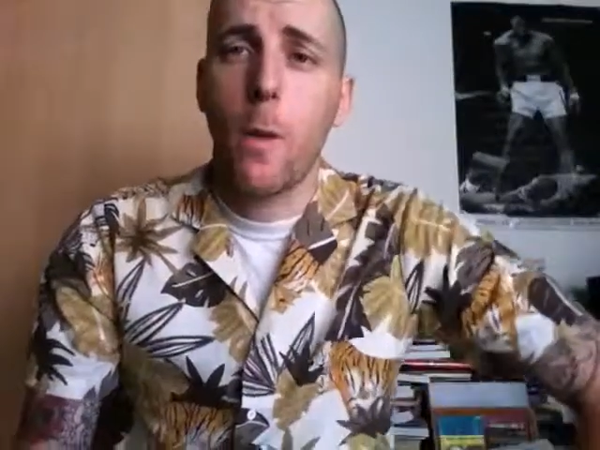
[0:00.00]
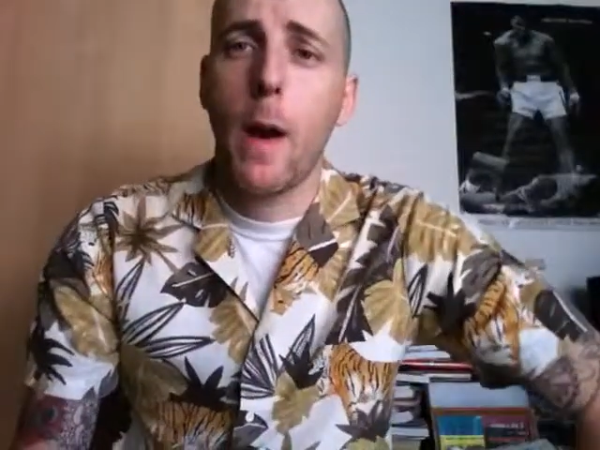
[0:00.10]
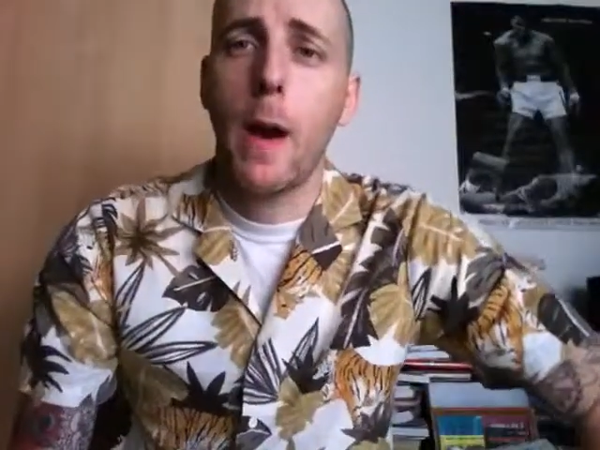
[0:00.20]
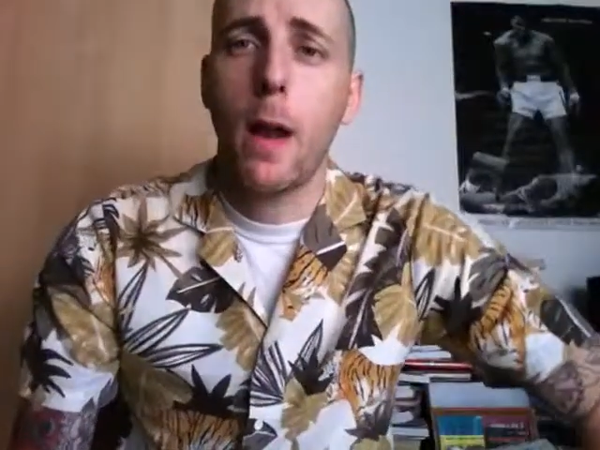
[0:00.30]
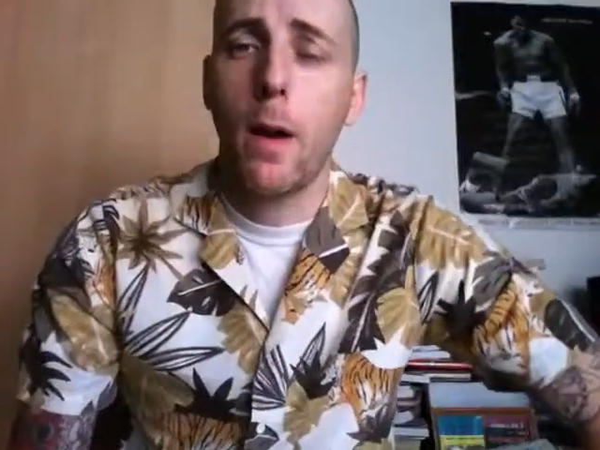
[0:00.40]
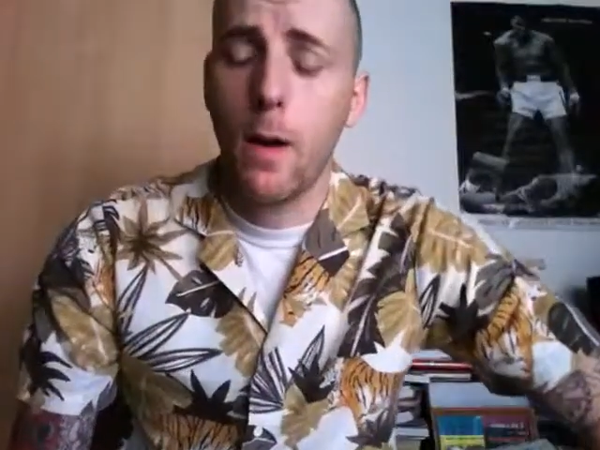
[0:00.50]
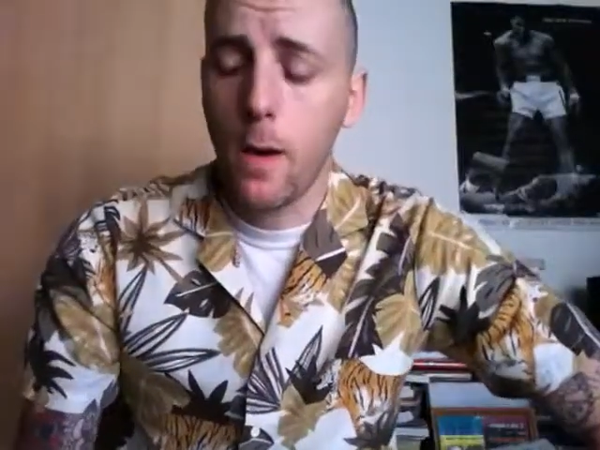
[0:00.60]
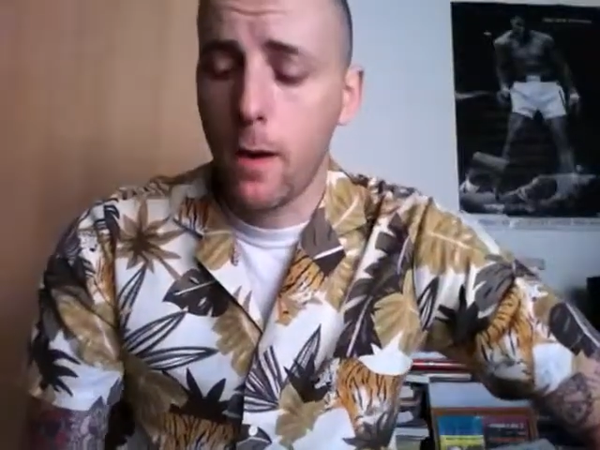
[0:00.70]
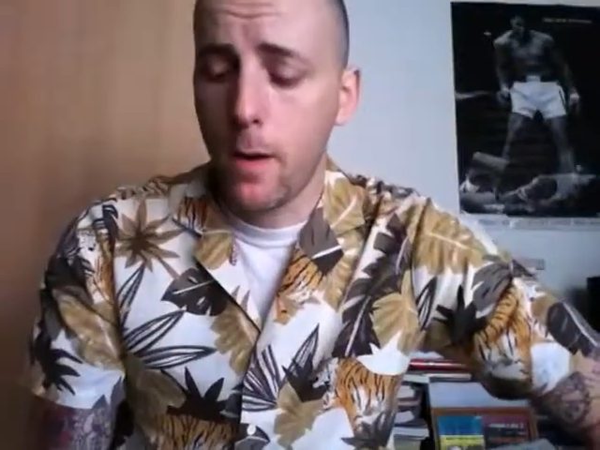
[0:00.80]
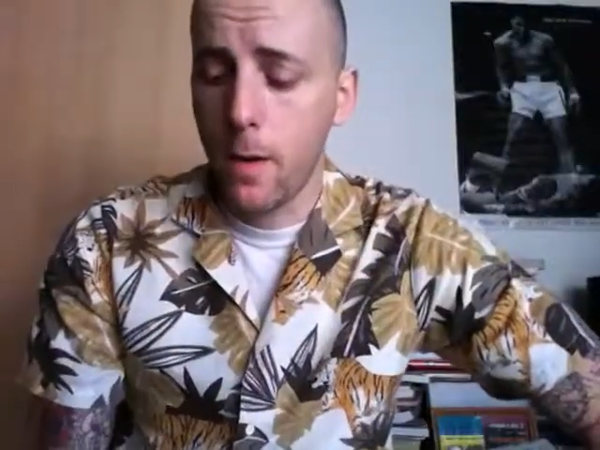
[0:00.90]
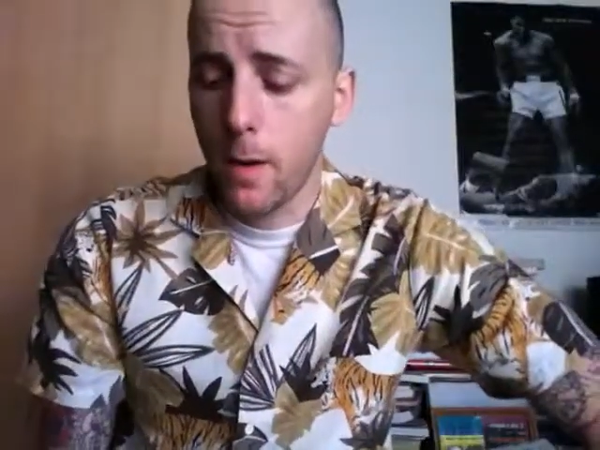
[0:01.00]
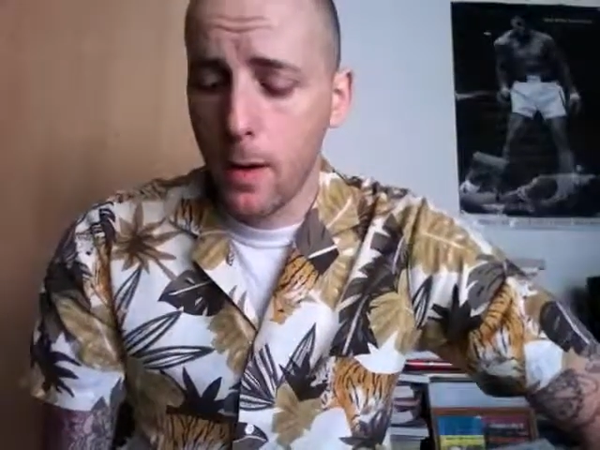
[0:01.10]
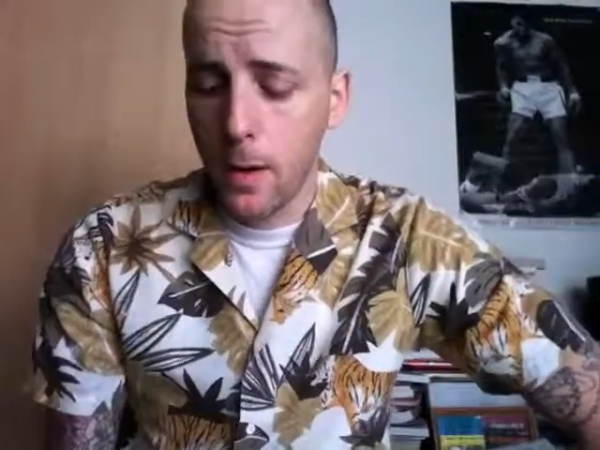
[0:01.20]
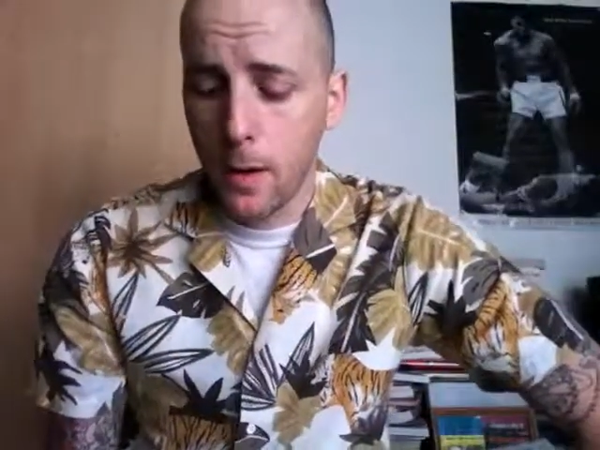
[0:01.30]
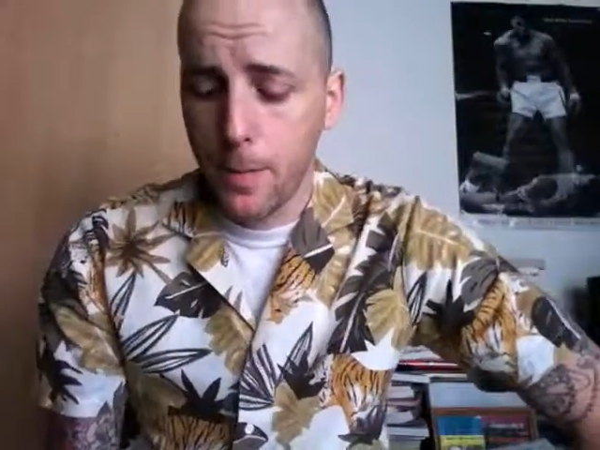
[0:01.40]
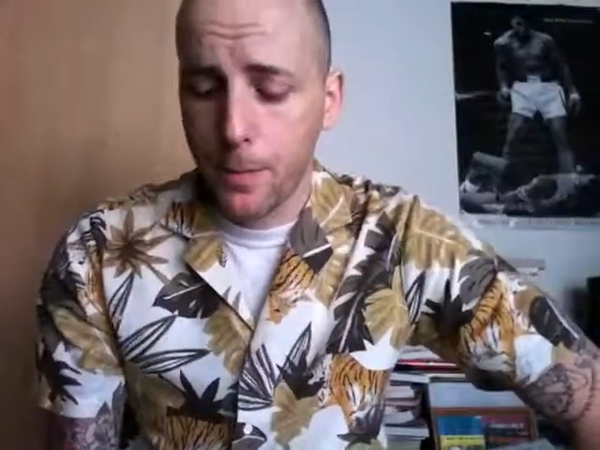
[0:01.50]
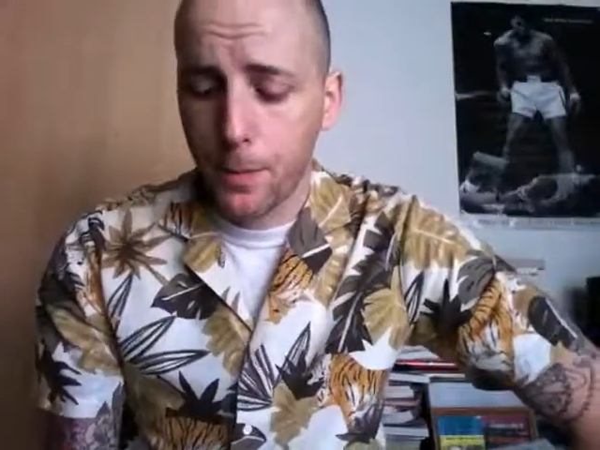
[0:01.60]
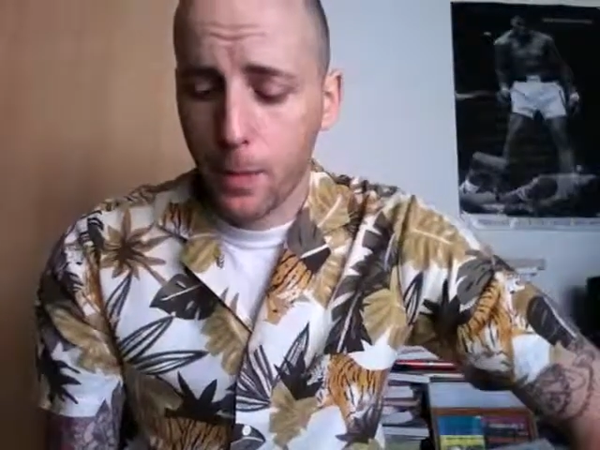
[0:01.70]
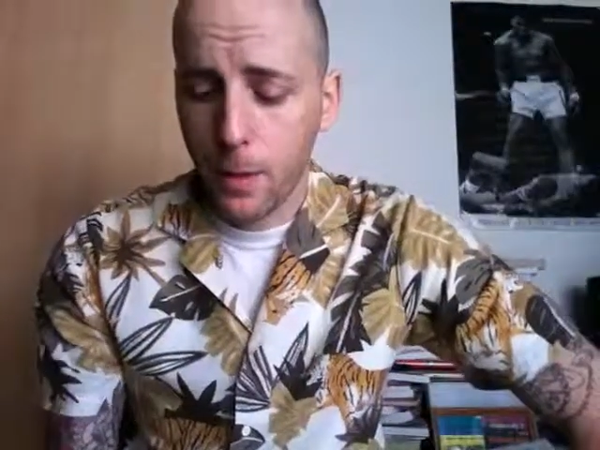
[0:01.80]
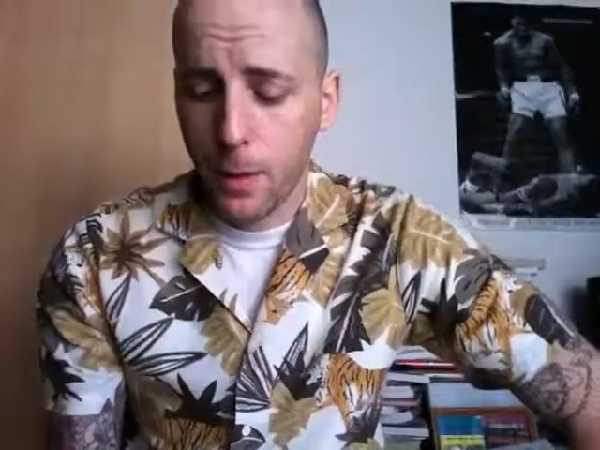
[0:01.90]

It's a very dark atmosphere,